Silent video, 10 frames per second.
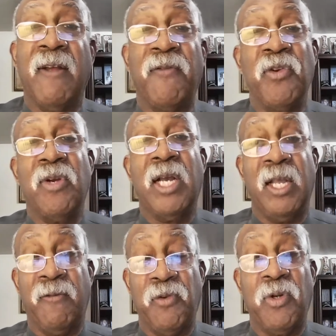if you
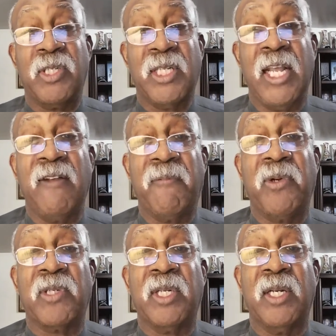got, if you're a saved
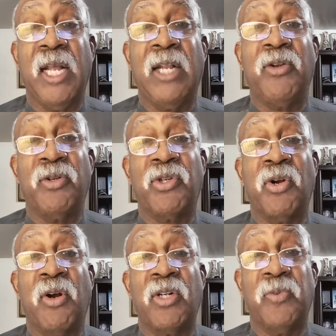person and you're
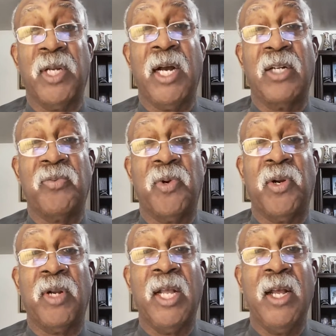charged with God's
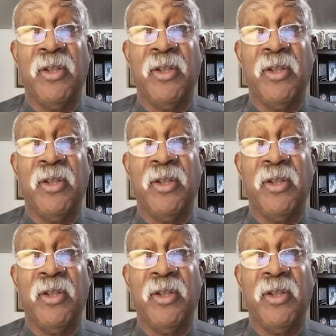word,